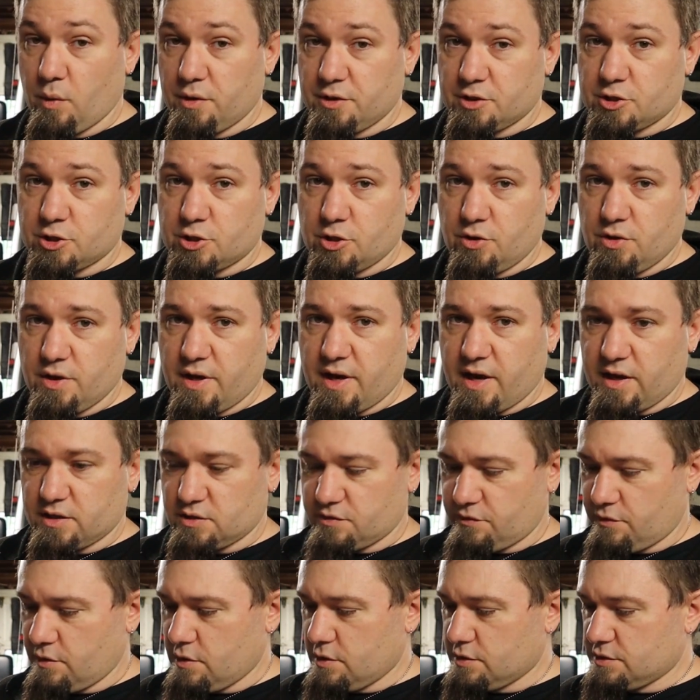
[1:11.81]
wanted to show you
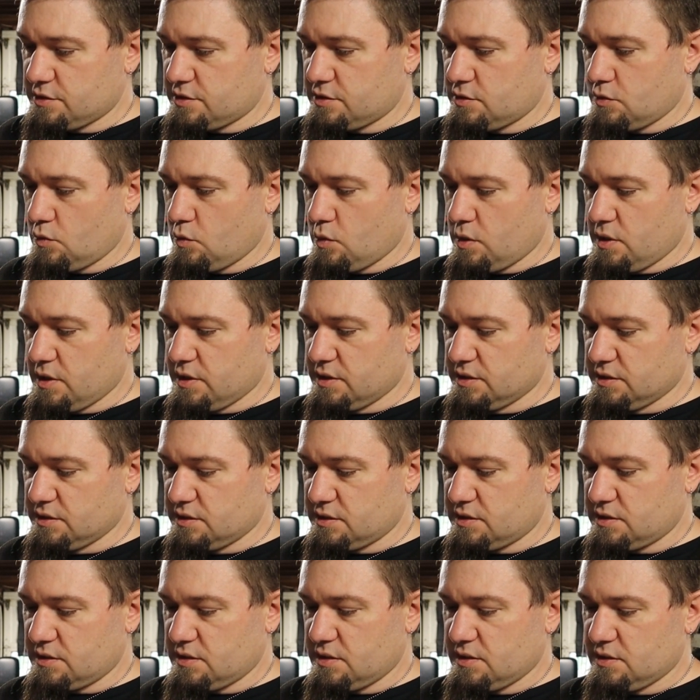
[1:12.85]
guys first
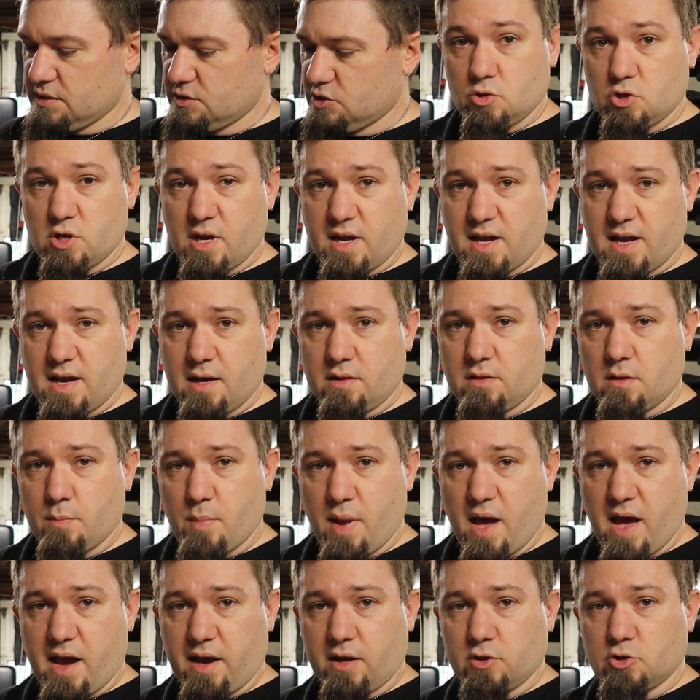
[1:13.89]
was check out the
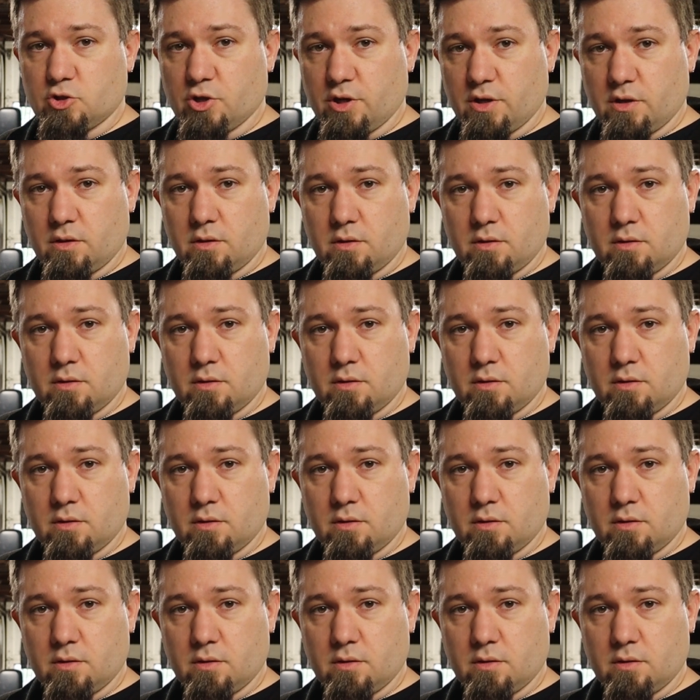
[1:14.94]
packaging.